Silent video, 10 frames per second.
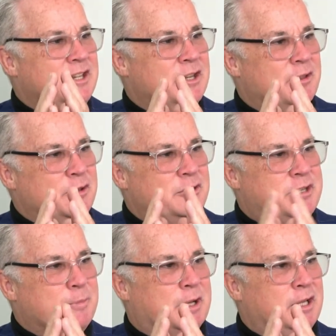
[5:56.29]
You know,
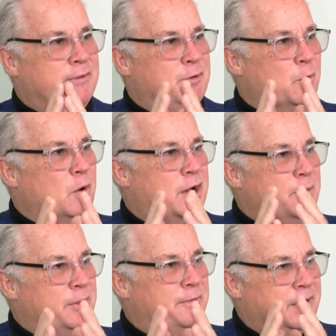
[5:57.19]
typically if you're
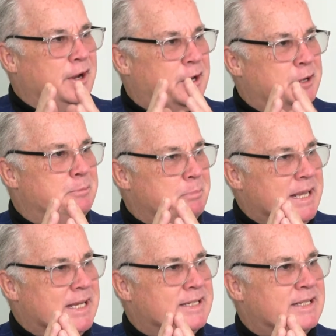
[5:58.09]
working with a very good
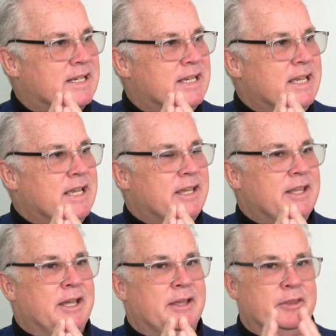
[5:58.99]
mint,
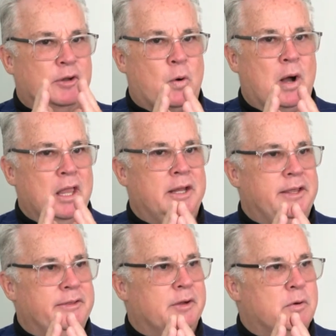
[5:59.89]
uh, the
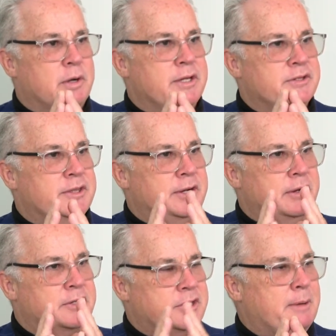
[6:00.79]
quality of the coins that
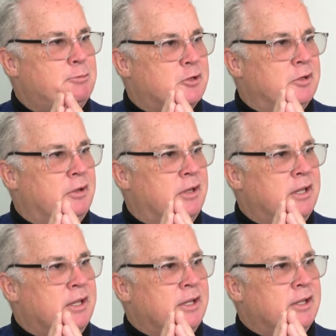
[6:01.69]
are exceptional
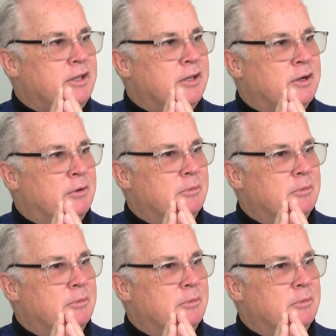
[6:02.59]
you know,